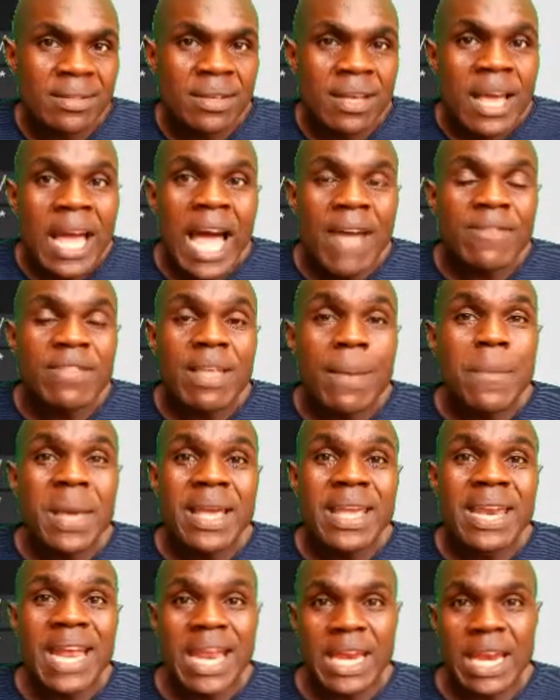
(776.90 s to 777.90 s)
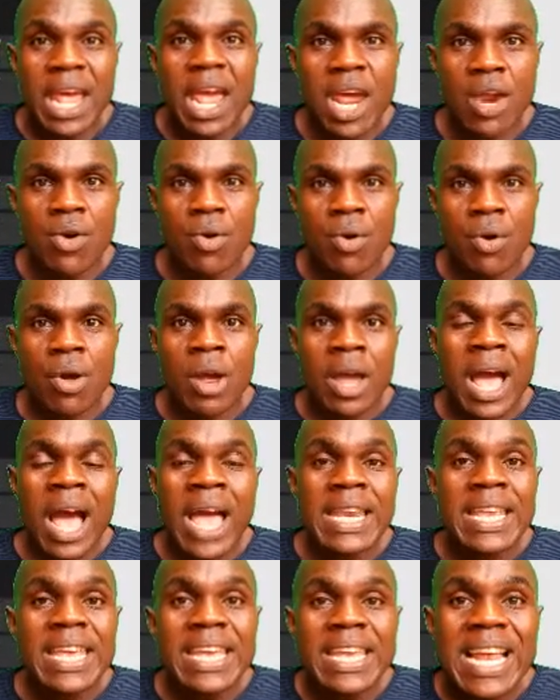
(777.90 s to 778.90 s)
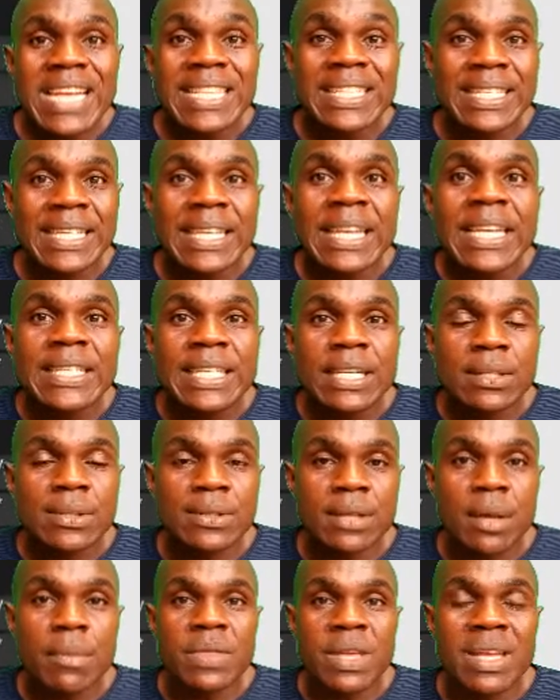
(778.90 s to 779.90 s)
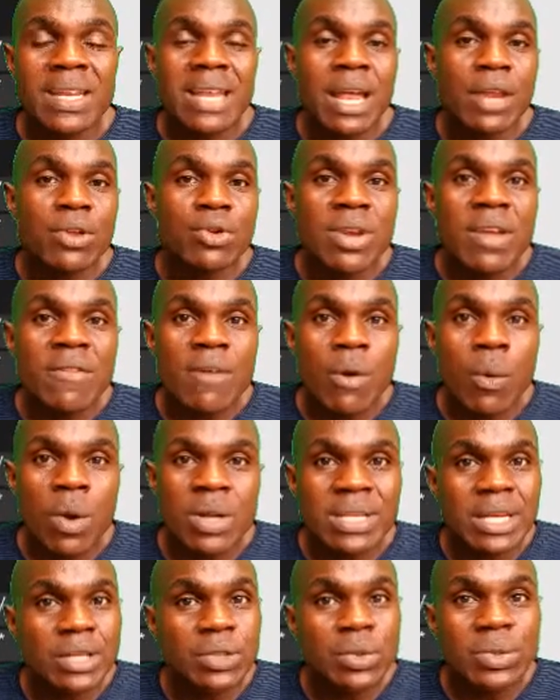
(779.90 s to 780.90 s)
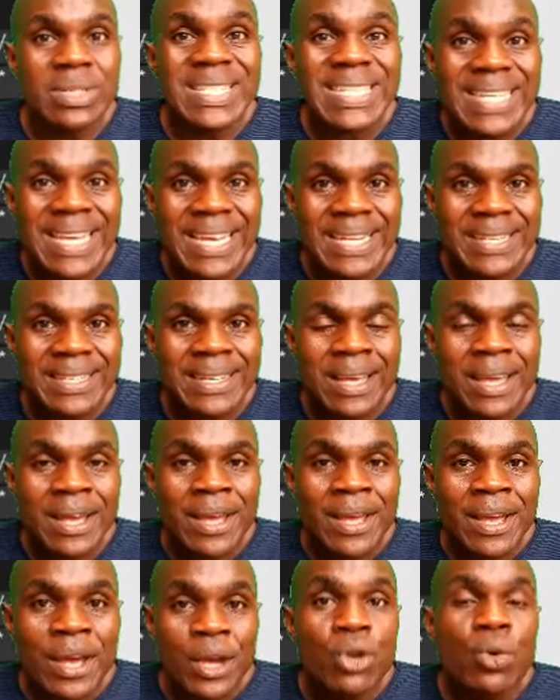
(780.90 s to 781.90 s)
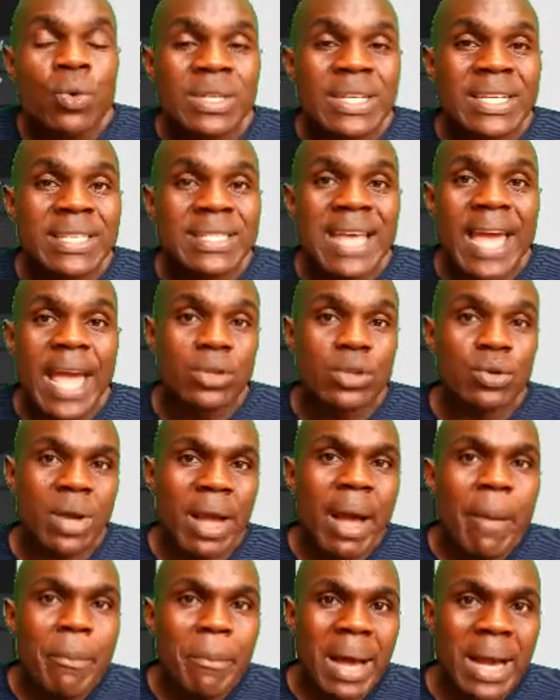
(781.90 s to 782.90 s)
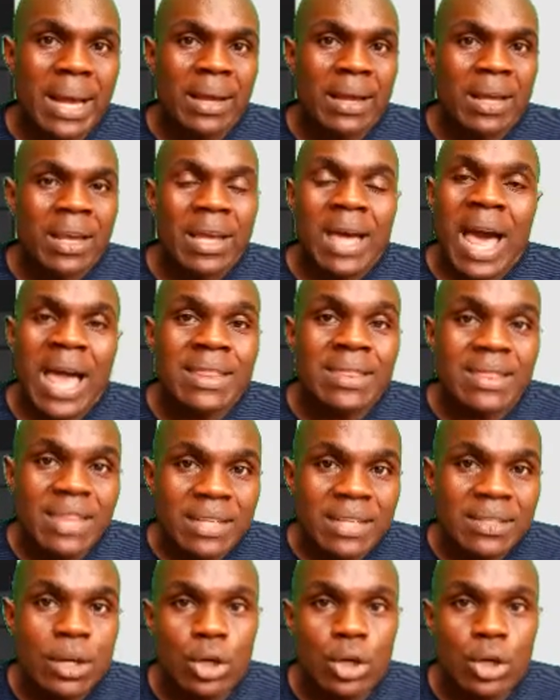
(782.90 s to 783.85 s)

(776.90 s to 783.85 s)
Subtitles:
after making an error and either deleting something that you never wanted to delete. You desire to come back, and this